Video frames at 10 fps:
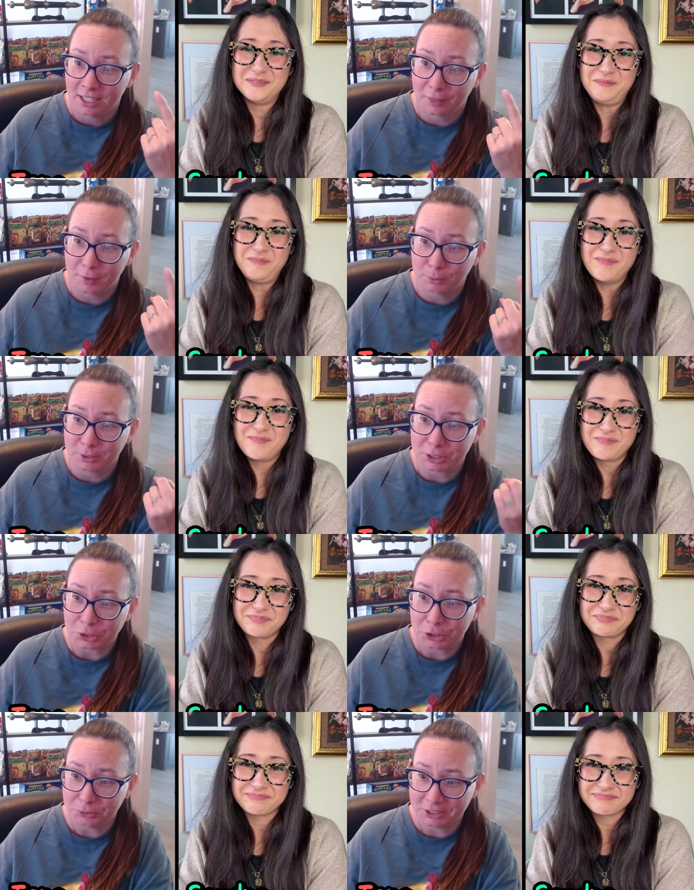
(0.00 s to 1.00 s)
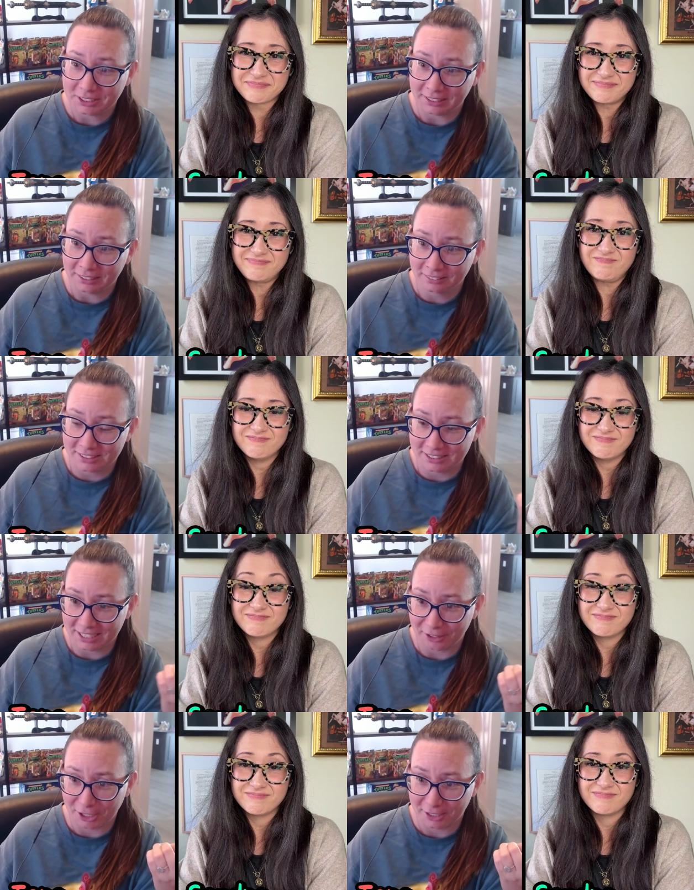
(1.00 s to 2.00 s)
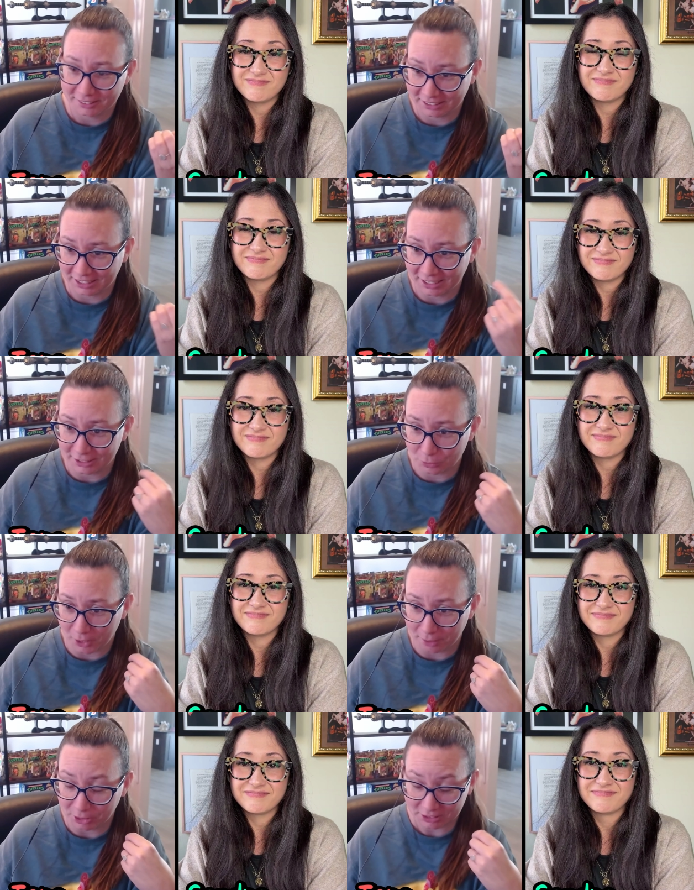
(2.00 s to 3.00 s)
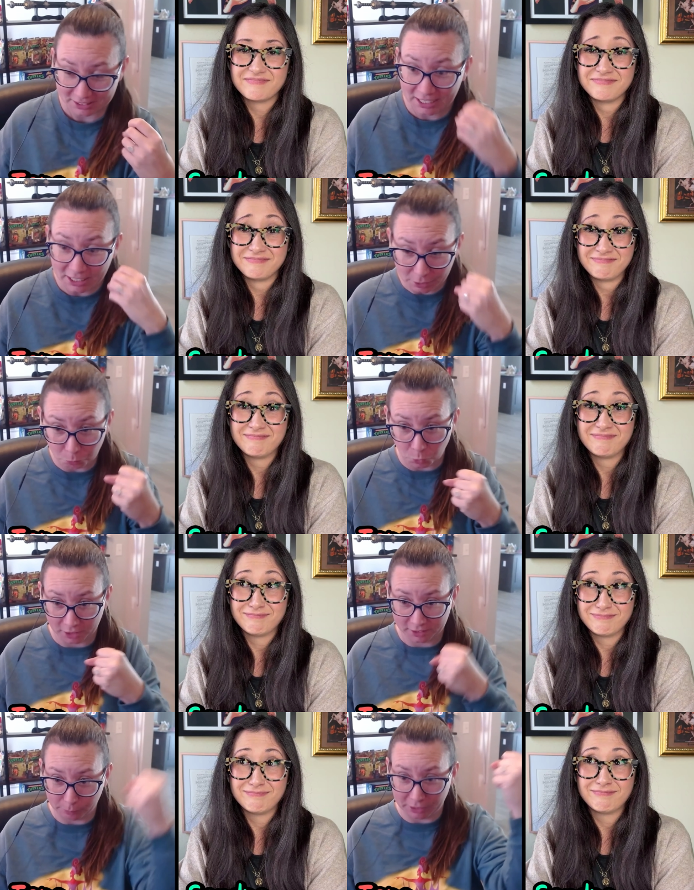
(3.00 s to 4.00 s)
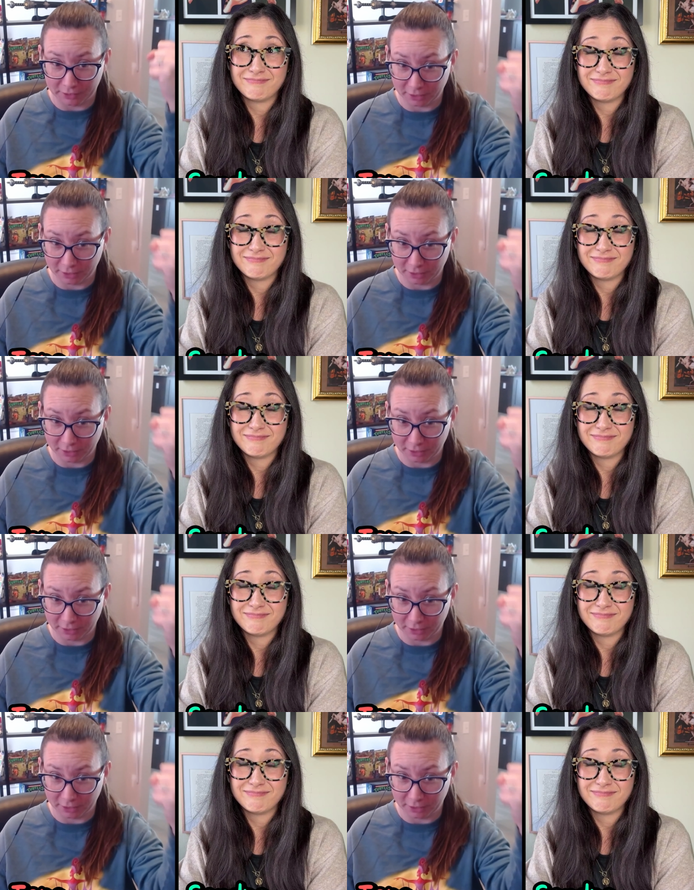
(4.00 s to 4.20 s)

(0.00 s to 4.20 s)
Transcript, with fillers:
Speaker 1: that was seducing Zera to get his way because he wanted to be the